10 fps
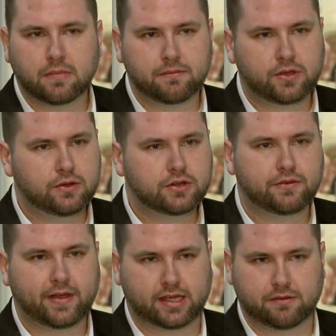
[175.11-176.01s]
a huge
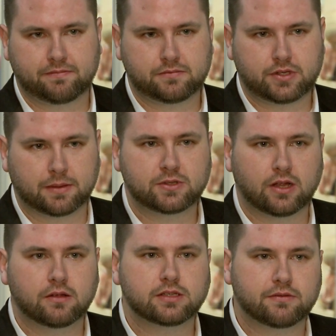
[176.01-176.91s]
fan of
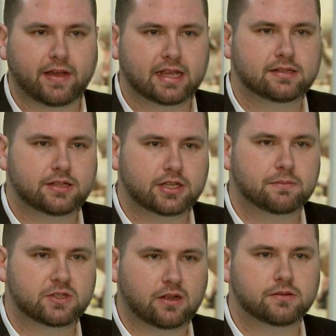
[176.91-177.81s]
gemstones and faceted
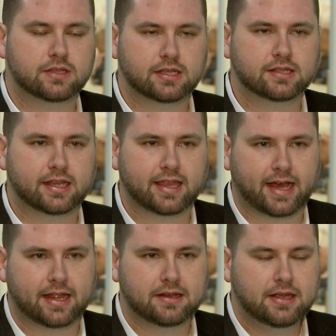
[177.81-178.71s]
gemstones and things like
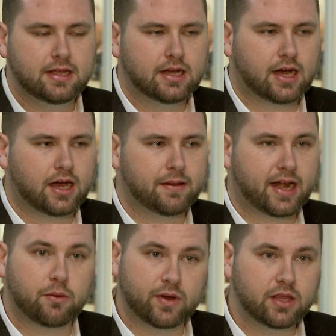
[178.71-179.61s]
that. Uh,
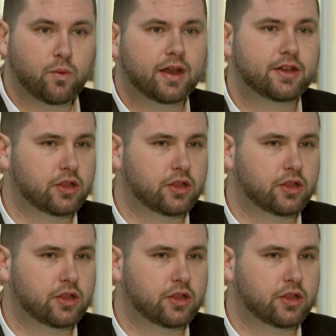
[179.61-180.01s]
and I really wanted to